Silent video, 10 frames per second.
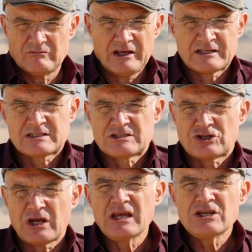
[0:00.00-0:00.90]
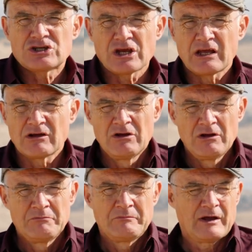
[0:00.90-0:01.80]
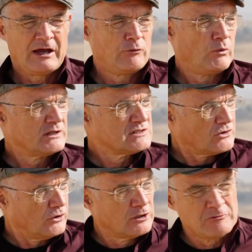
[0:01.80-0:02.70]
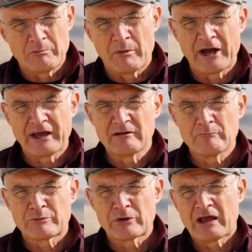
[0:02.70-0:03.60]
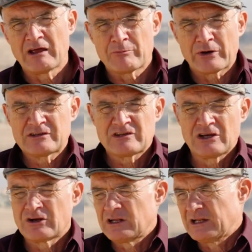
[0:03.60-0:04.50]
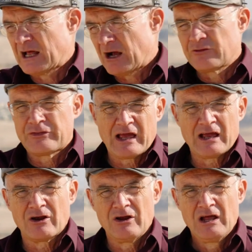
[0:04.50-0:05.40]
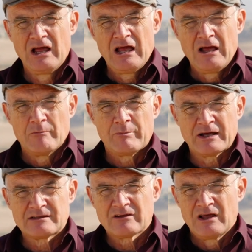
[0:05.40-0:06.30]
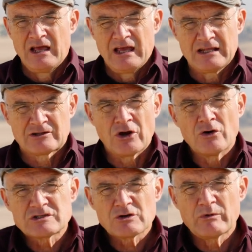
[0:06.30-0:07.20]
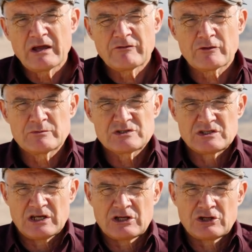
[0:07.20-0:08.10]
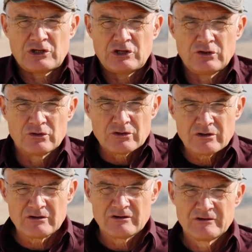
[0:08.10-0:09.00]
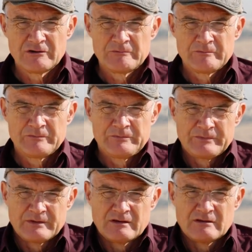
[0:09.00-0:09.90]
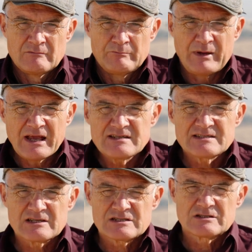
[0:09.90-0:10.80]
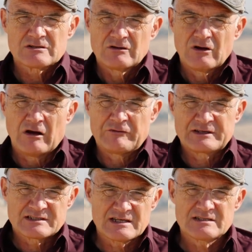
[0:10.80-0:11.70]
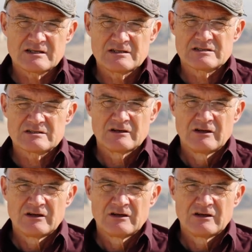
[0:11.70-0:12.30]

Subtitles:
exchanging, I once earned my bread here and now there, but it goes away from a secure basis of existence